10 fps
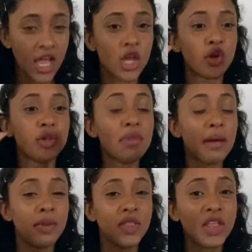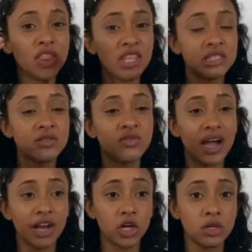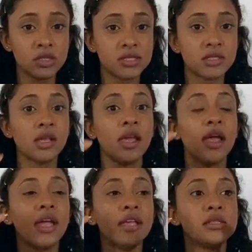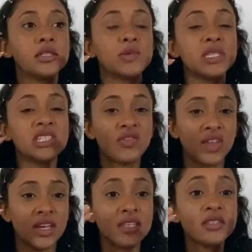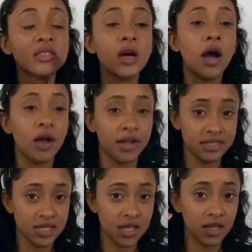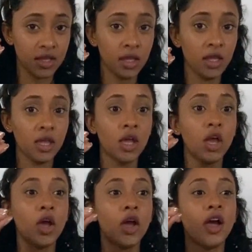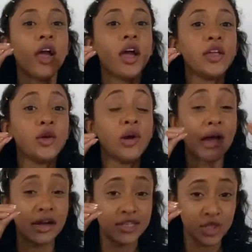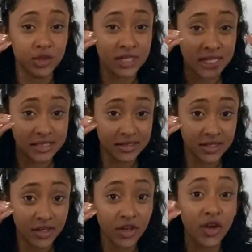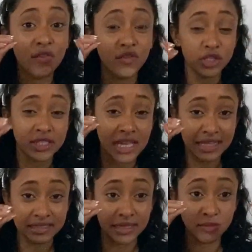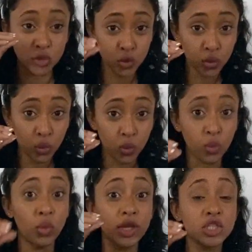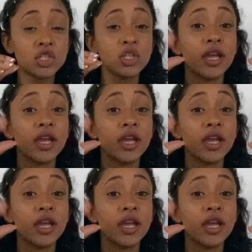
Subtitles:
Remember that this virus is specifically targeting your angiotensin converting enzyme 2, which